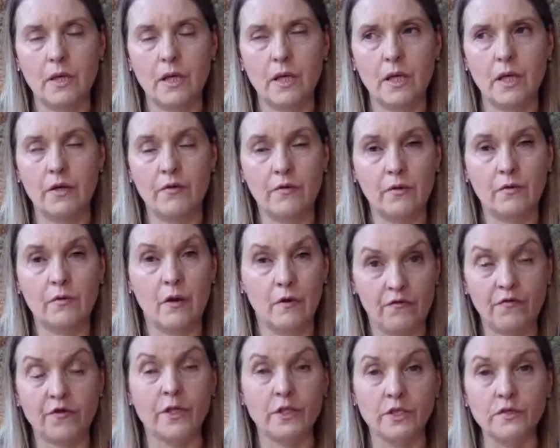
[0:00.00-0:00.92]
in
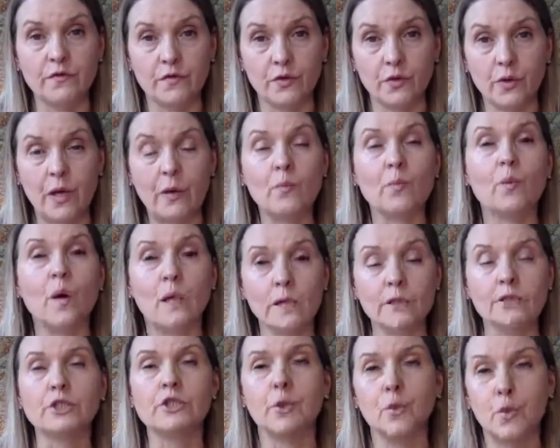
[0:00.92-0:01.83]
front of you. I'm
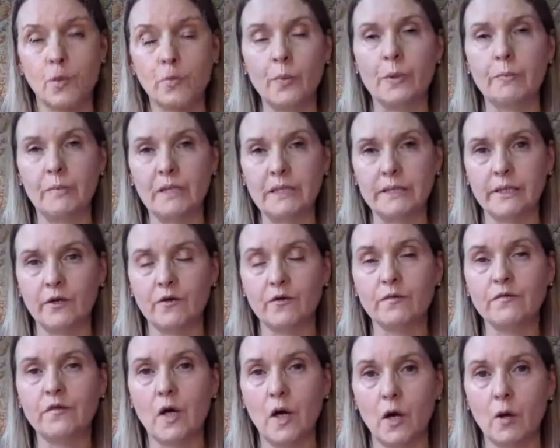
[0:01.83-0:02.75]
willing to open myself
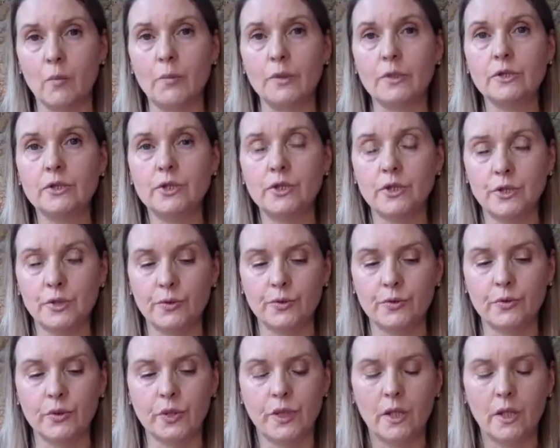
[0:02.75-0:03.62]
up to you.